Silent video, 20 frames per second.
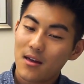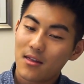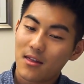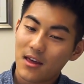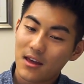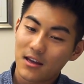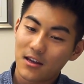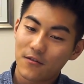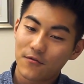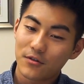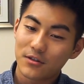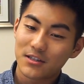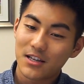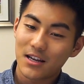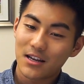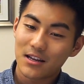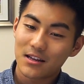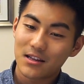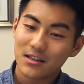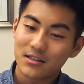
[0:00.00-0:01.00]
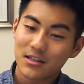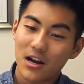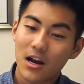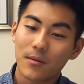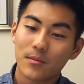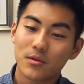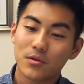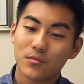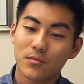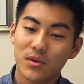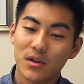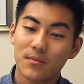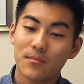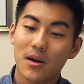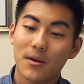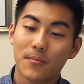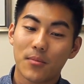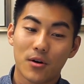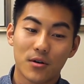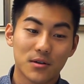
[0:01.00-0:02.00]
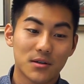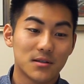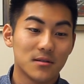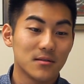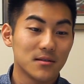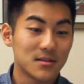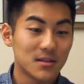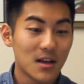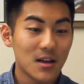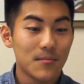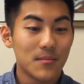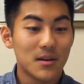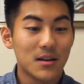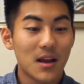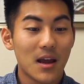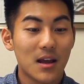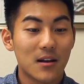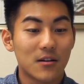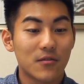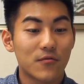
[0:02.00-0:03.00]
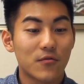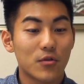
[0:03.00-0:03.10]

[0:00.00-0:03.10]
Thank you for taking the time to read my personal statement and